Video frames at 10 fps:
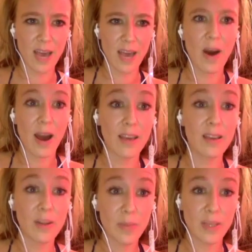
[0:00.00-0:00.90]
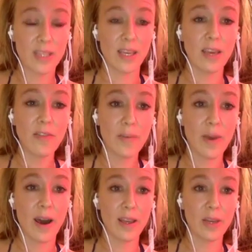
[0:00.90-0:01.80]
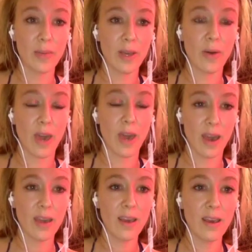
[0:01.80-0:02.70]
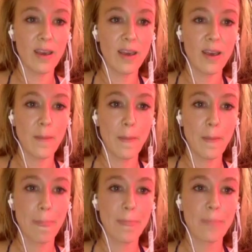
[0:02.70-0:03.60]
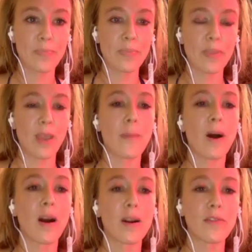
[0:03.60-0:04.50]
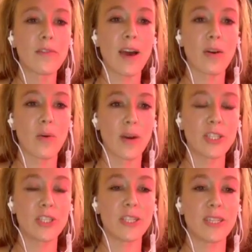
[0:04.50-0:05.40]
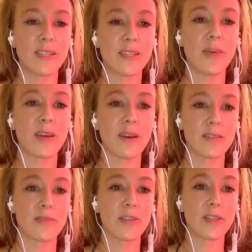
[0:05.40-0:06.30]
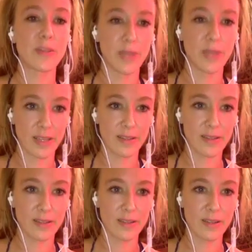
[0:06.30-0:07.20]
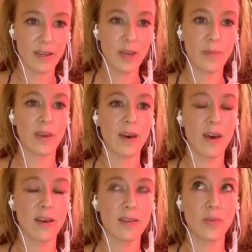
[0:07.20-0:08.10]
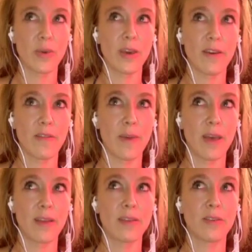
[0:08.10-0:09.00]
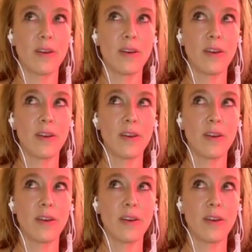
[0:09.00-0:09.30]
Am I going to be safe? Am I going to be okay? And part of that question is because of the split, because we have been